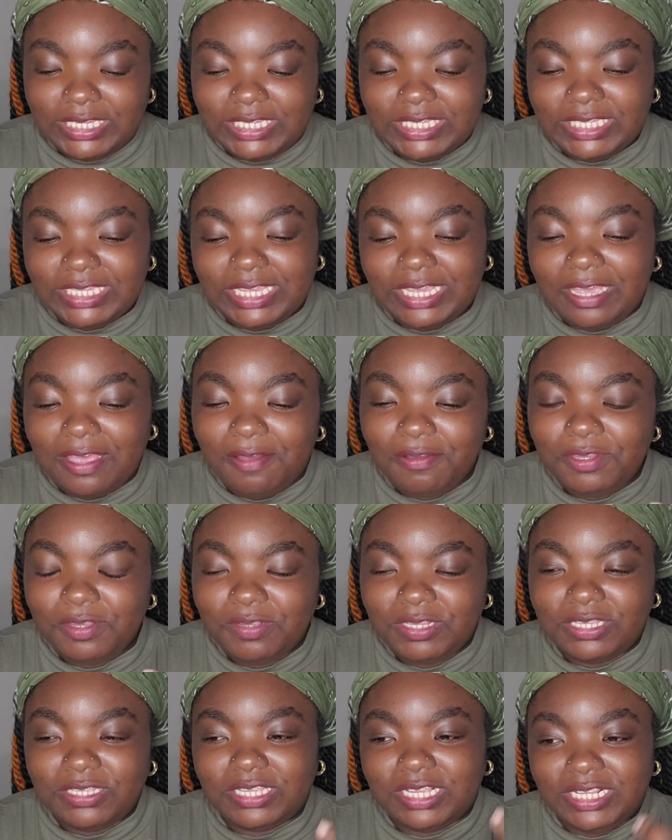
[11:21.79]
Is I don't
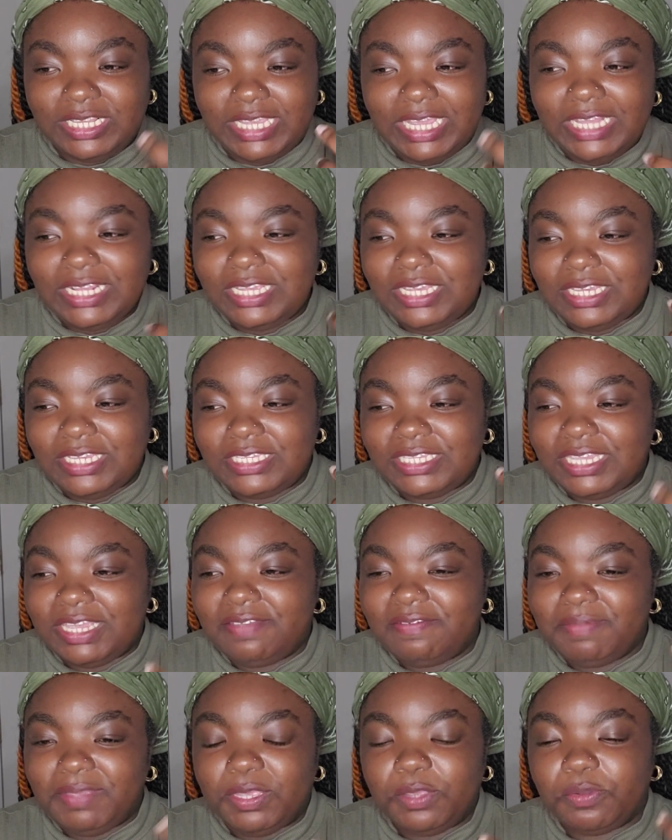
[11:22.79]
know that the lady is
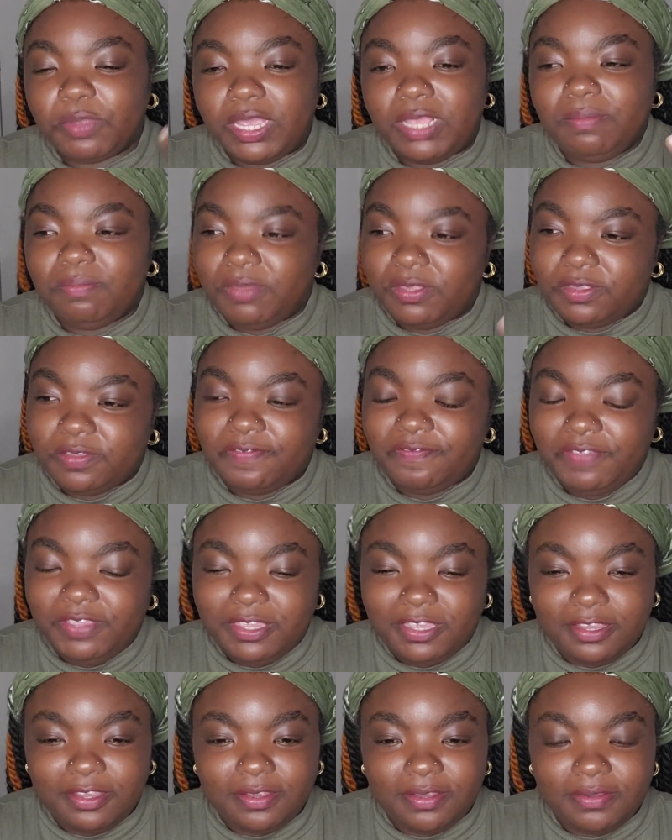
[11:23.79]
giving me grandmother
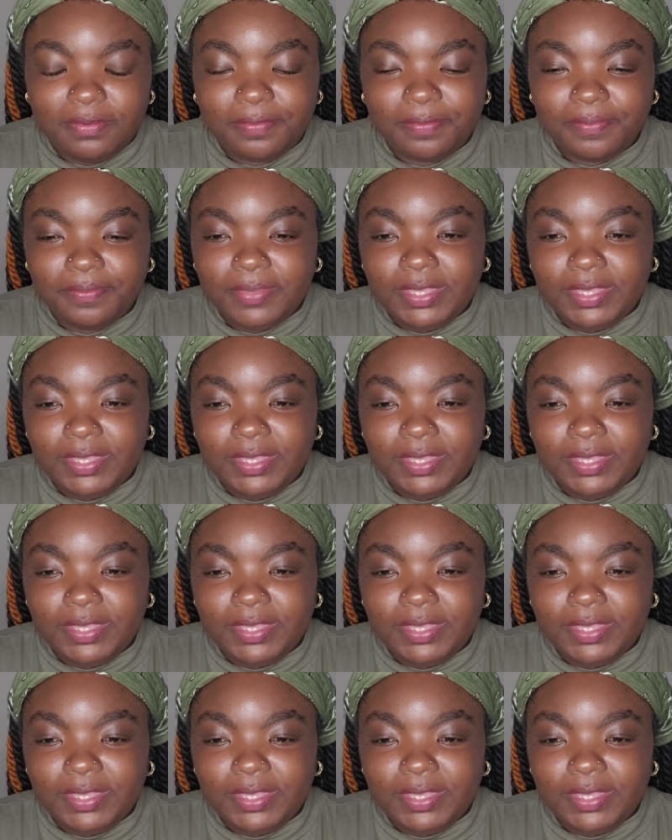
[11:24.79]
figure,